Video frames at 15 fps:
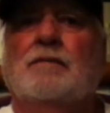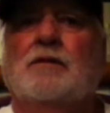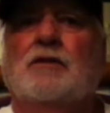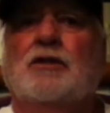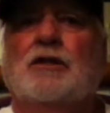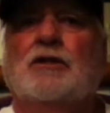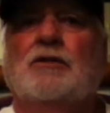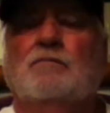
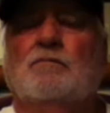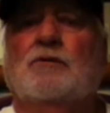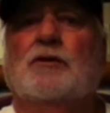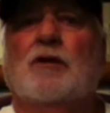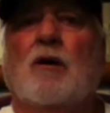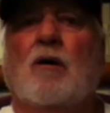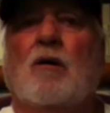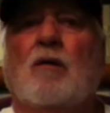She
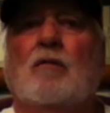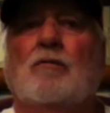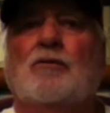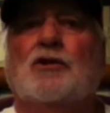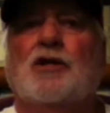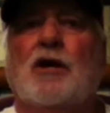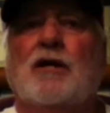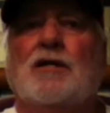saw all those
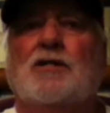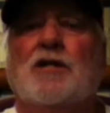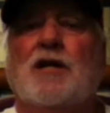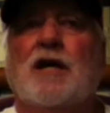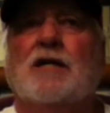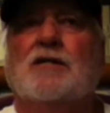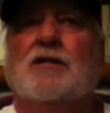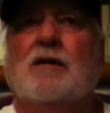cherry
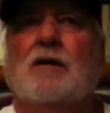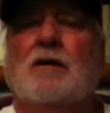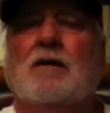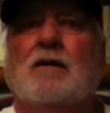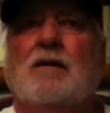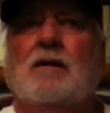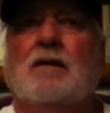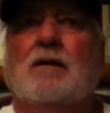sticks
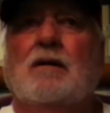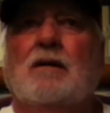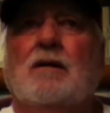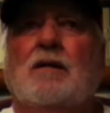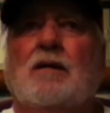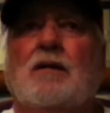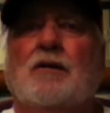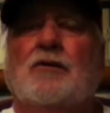
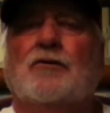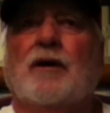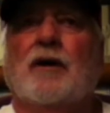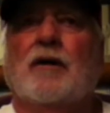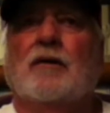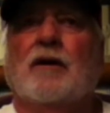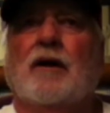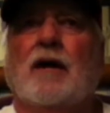in the
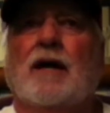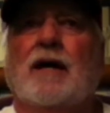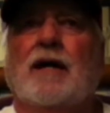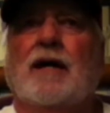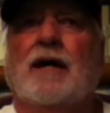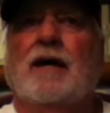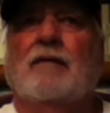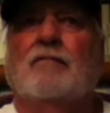truck there. I had a
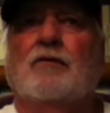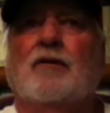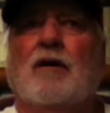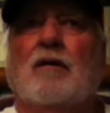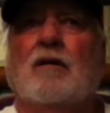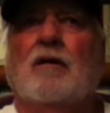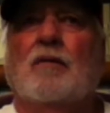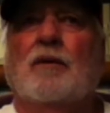half
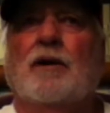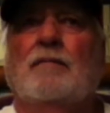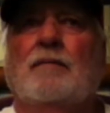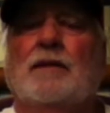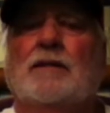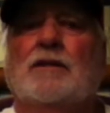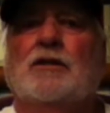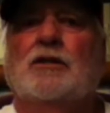truckload of them,
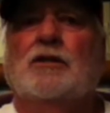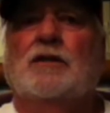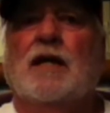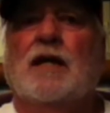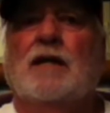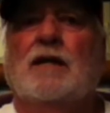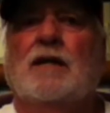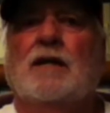and she
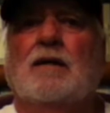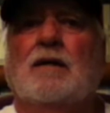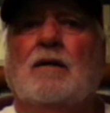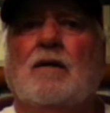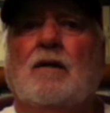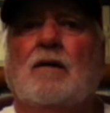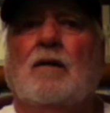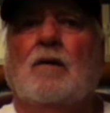said,
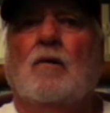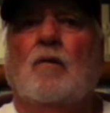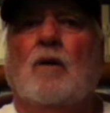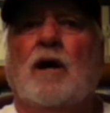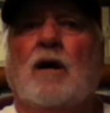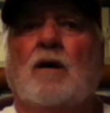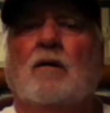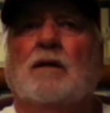
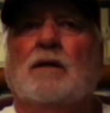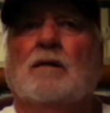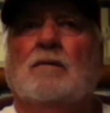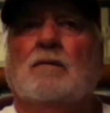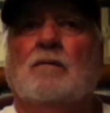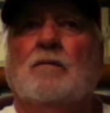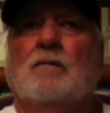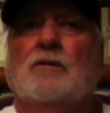wow,
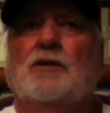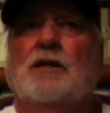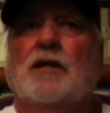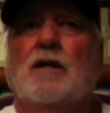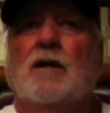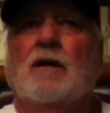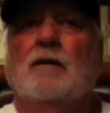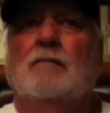where'd you get
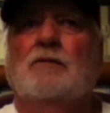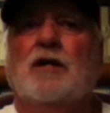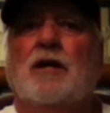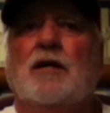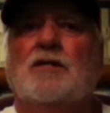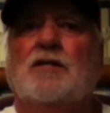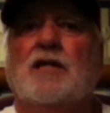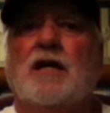all them
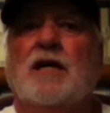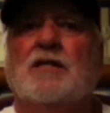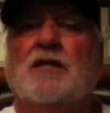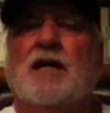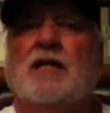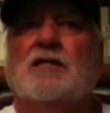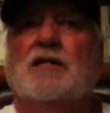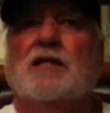cherry sticks?
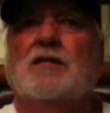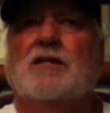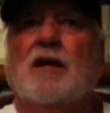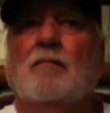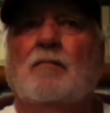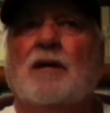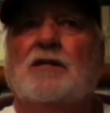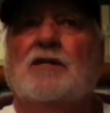And I said, same
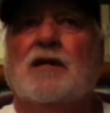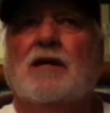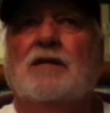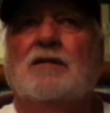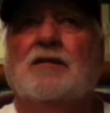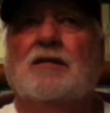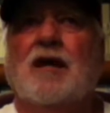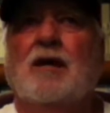place I got
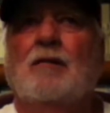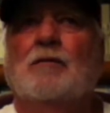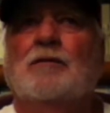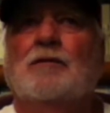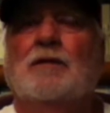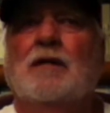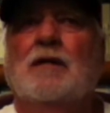the tables.